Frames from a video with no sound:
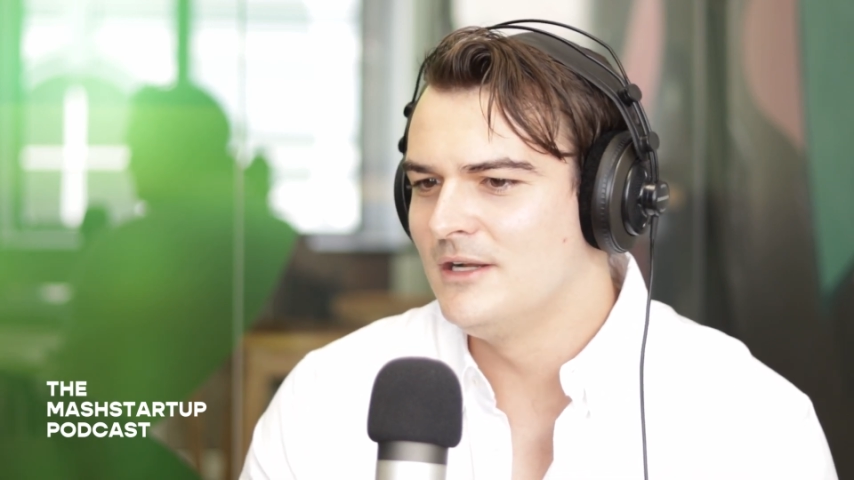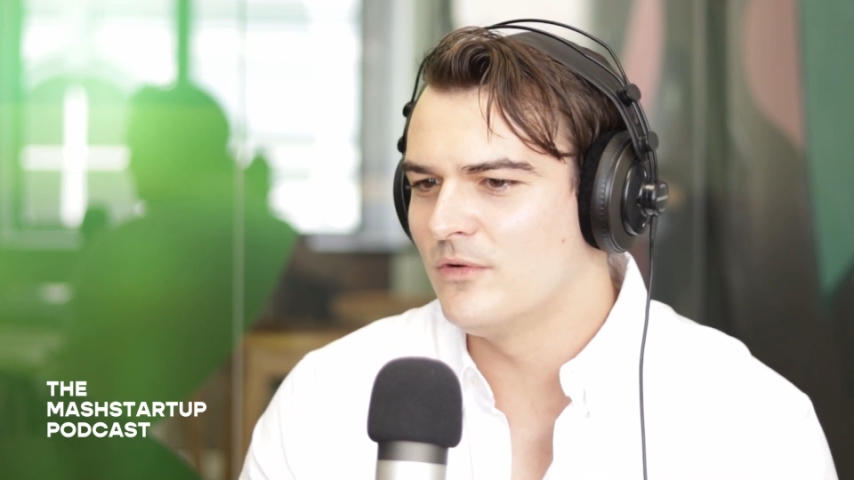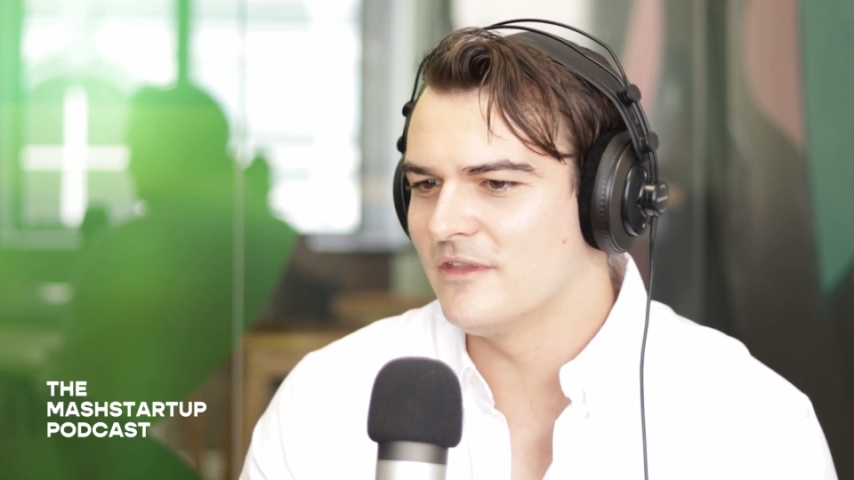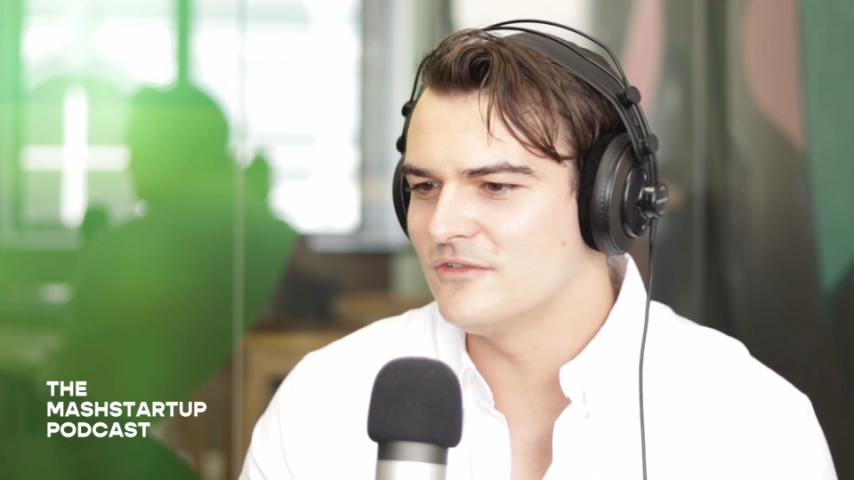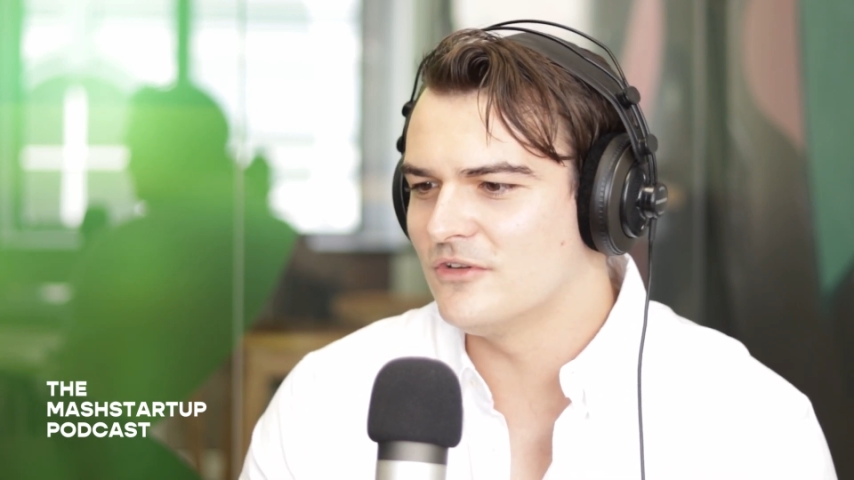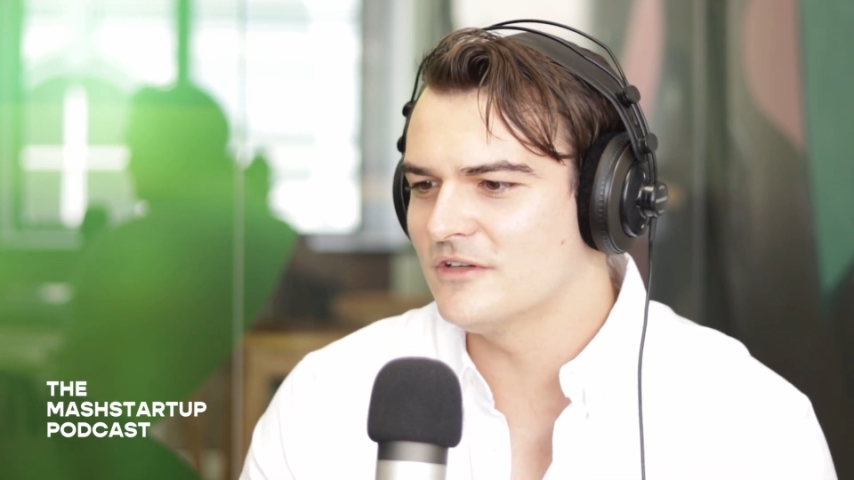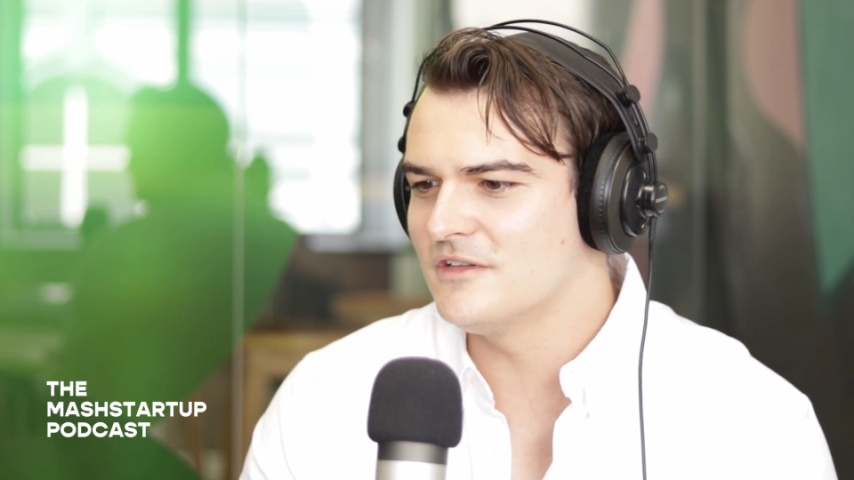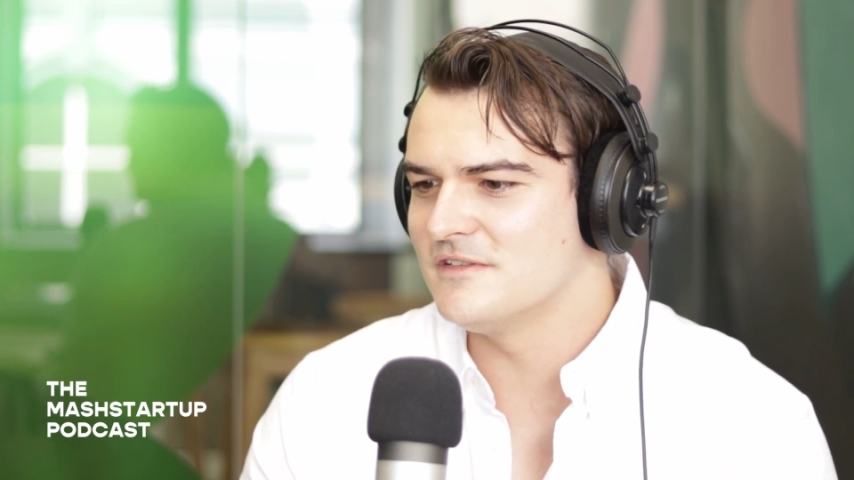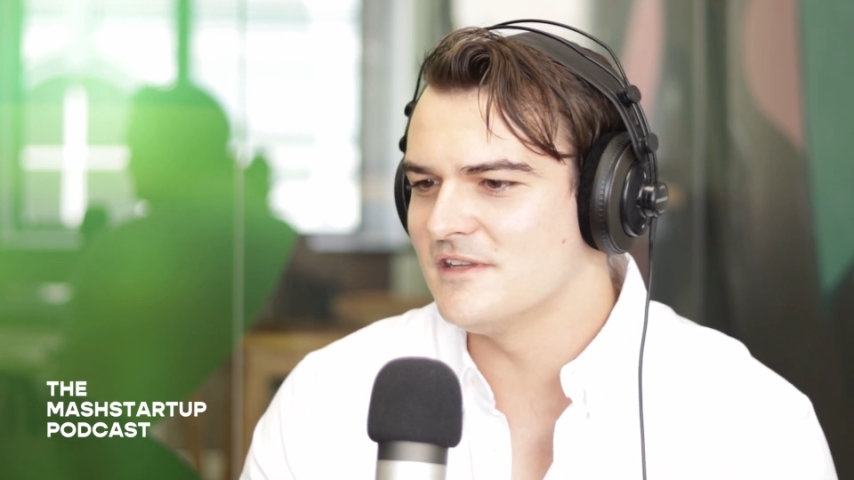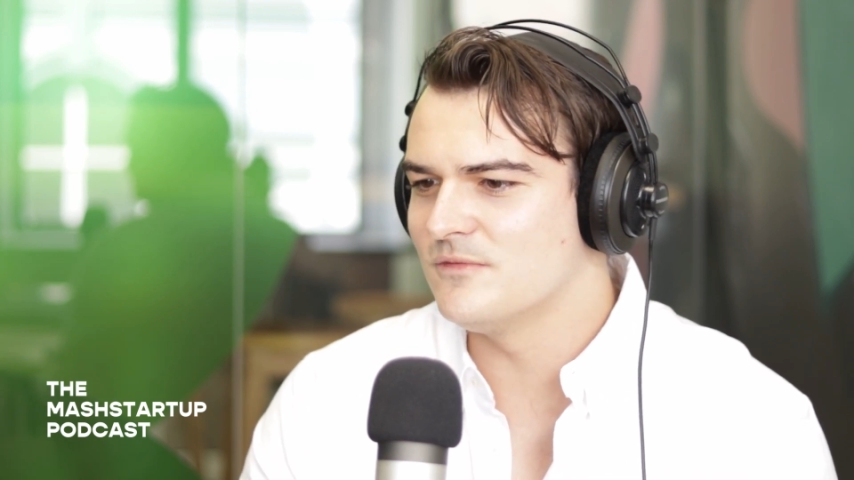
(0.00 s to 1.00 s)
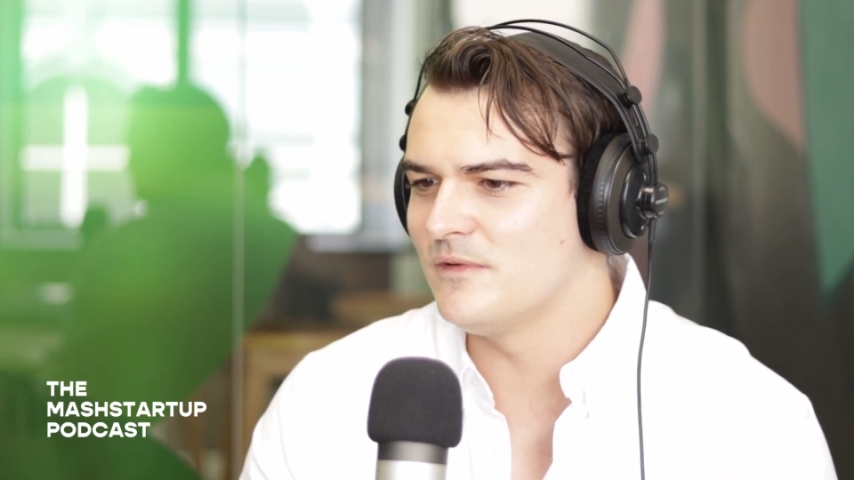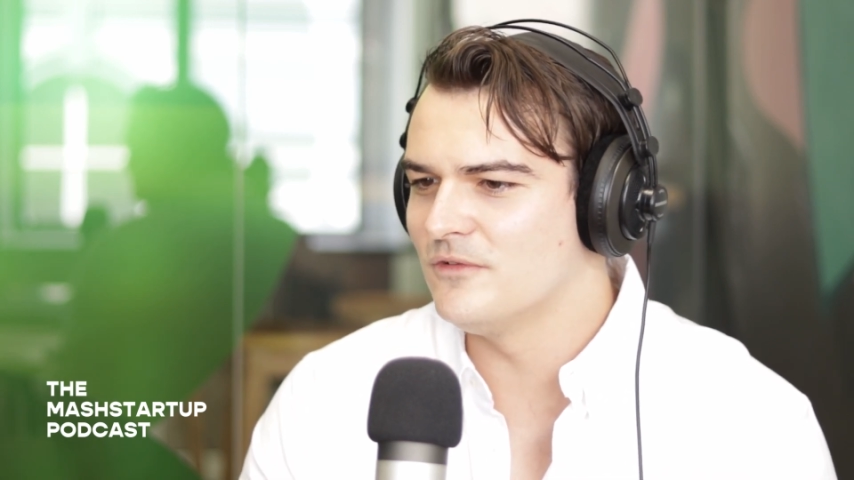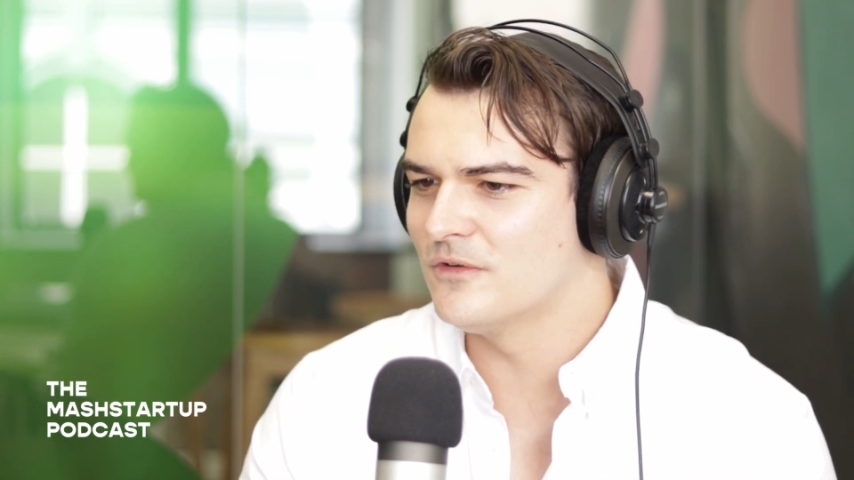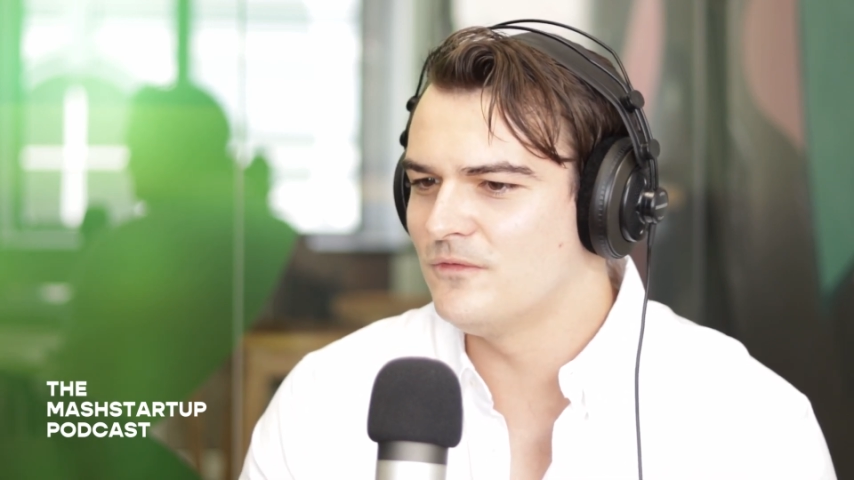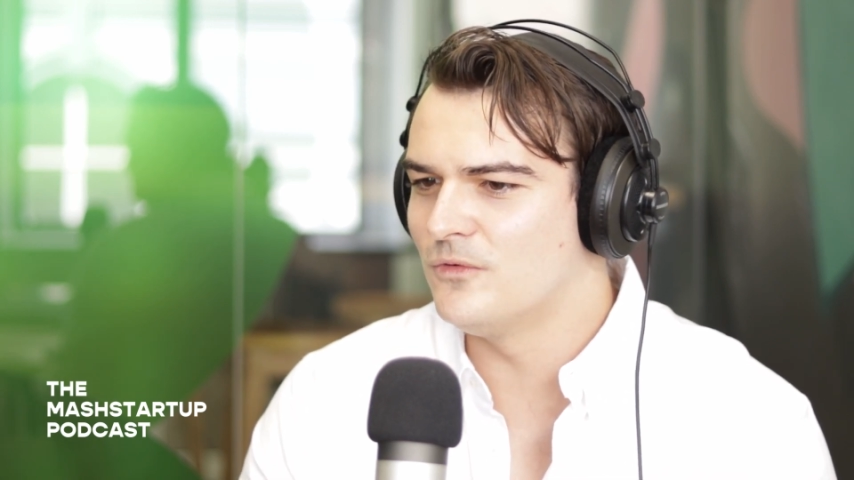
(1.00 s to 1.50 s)
with our doctors is we've
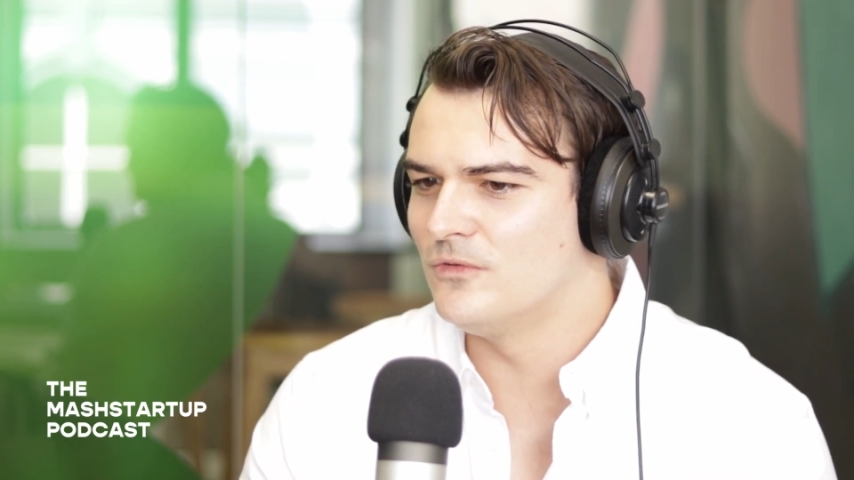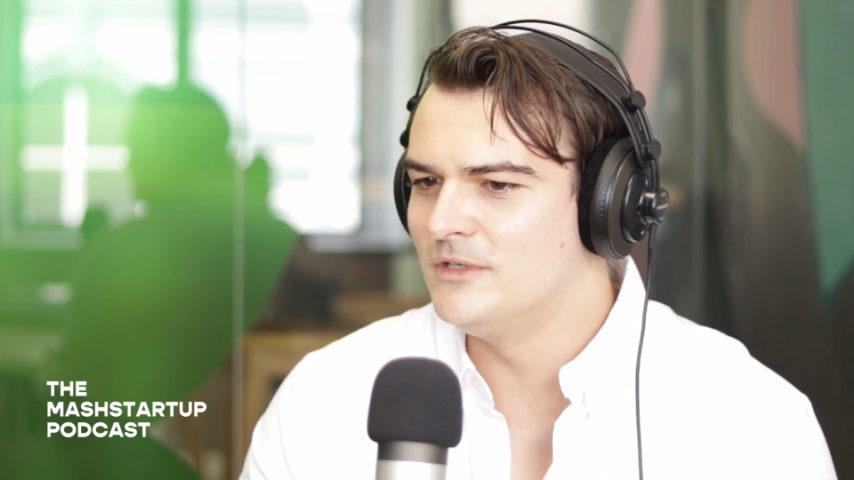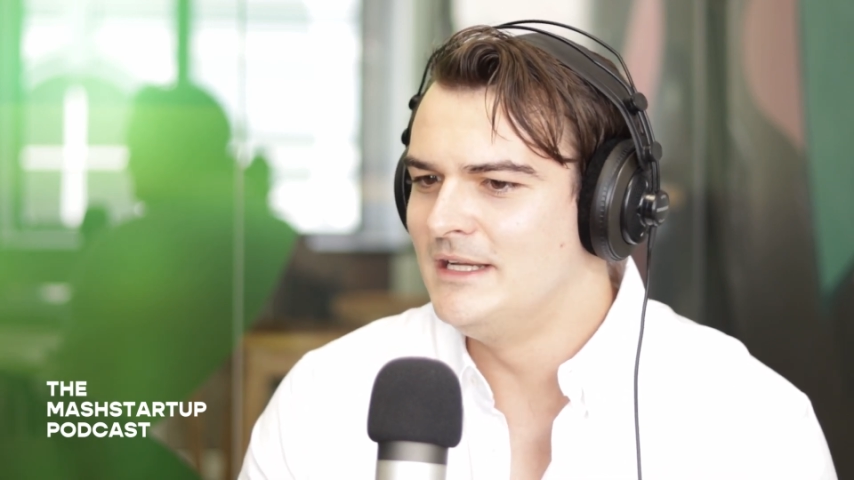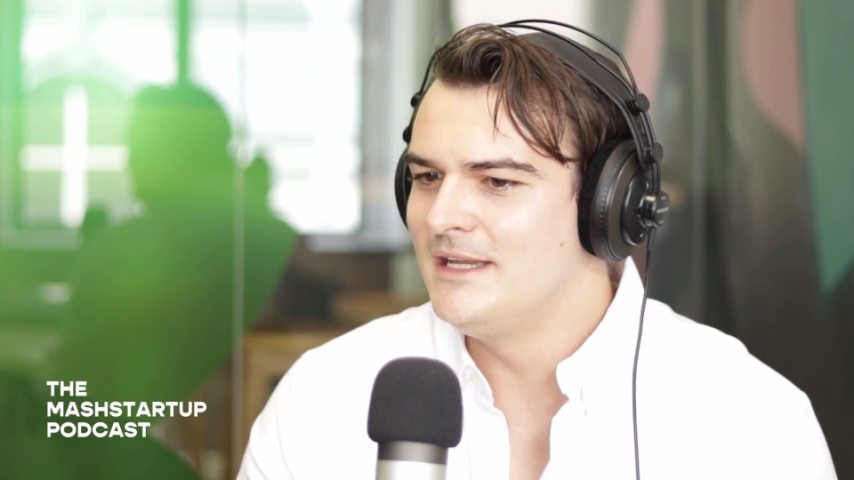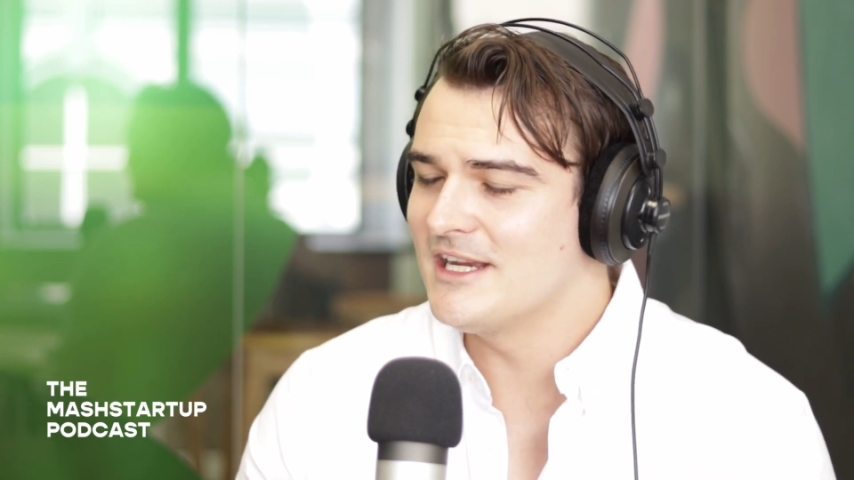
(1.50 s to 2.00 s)
looked for